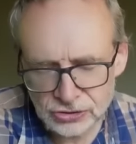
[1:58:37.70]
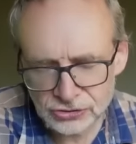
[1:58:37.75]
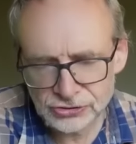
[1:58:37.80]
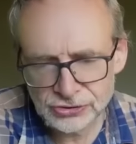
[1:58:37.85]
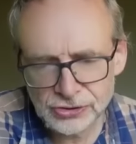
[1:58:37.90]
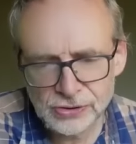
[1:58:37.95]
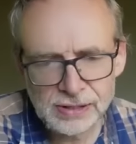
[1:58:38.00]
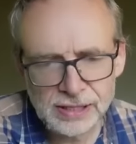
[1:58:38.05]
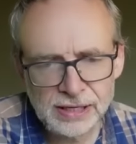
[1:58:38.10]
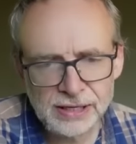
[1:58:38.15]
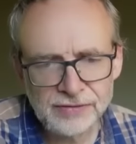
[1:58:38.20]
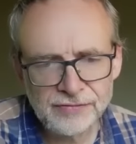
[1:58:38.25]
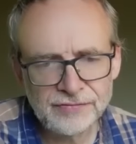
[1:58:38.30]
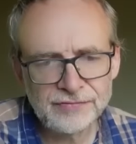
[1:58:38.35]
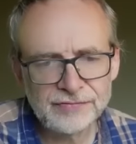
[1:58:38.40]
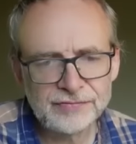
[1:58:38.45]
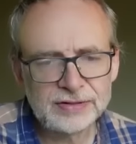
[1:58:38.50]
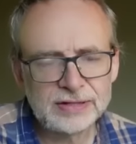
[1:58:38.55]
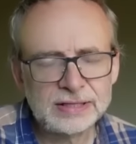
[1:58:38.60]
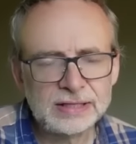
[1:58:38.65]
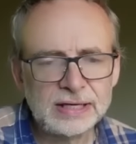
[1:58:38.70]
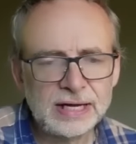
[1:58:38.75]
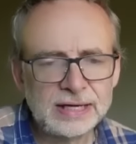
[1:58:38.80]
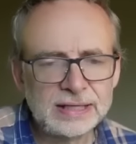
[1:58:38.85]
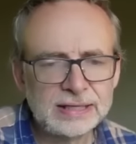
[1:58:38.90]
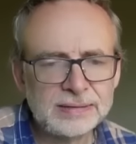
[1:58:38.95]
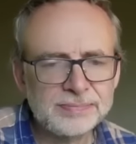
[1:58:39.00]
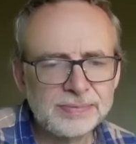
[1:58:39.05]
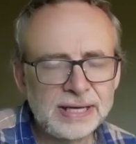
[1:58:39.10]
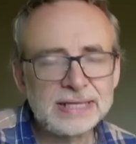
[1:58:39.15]
True Lilith
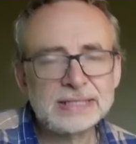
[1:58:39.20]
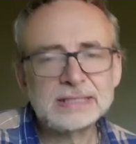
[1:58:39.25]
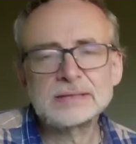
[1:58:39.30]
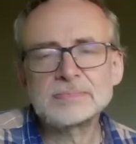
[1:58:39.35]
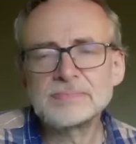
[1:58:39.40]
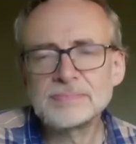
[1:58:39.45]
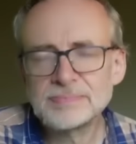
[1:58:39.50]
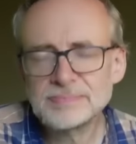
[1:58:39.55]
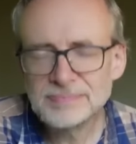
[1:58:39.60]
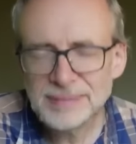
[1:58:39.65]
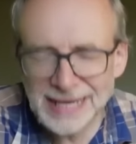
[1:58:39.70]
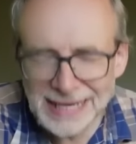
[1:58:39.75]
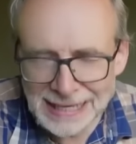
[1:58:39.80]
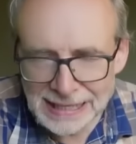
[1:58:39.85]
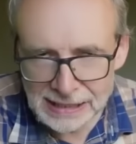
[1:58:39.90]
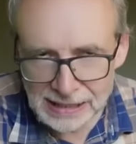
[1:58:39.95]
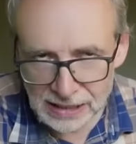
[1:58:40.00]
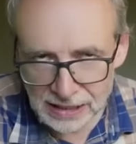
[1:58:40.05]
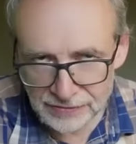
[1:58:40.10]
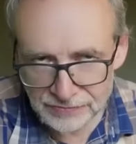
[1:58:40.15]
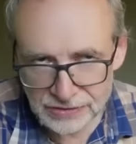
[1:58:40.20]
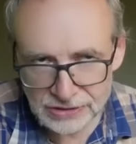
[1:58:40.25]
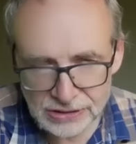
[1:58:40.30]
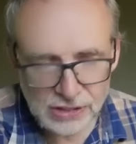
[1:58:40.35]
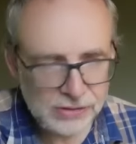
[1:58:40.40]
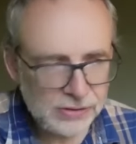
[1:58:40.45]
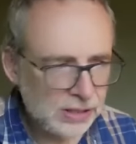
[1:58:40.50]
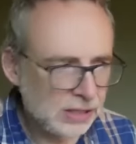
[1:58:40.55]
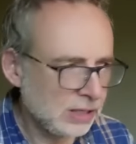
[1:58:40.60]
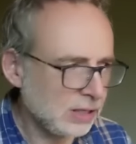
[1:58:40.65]
compared to mean Lilith.
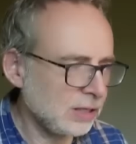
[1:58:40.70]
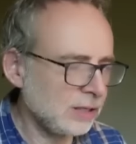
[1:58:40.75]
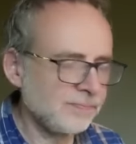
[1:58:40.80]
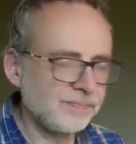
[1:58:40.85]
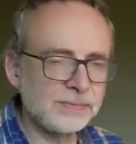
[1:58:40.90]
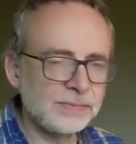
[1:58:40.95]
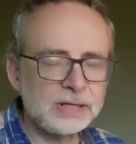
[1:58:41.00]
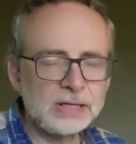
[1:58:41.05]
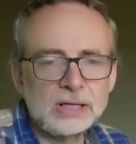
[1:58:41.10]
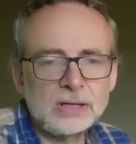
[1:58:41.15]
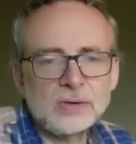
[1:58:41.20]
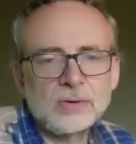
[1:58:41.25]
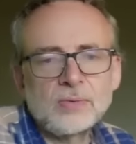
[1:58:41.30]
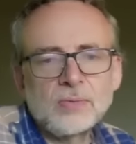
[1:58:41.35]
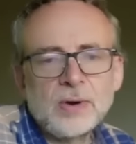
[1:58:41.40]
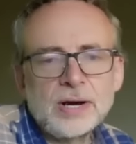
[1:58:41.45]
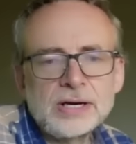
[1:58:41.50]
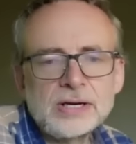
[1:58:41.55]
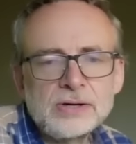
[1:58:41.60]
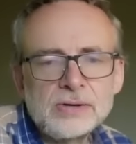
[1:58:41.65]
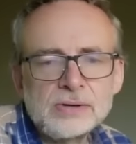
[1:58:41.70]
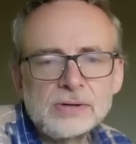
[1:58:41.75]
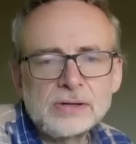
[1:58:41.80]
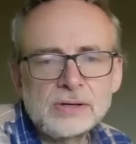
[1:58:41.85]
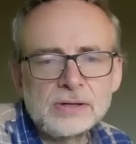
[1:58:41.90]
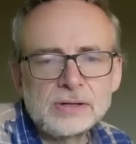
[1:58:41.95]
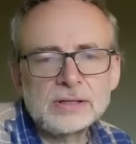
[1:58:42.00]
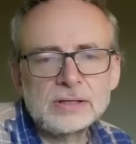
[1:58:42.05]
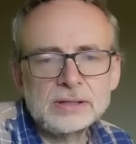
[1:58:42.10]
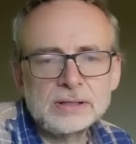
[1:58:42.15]
So when you
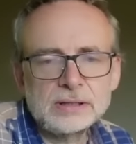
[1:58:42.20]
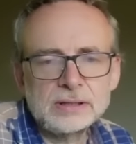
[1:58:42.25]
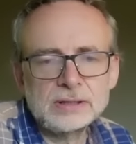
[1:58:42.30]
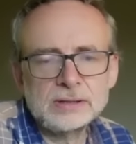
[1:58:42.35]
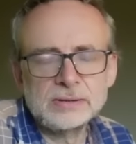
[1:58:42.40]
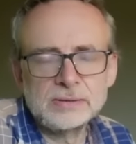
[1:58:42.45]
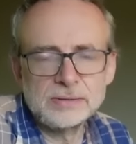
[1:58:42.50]
look at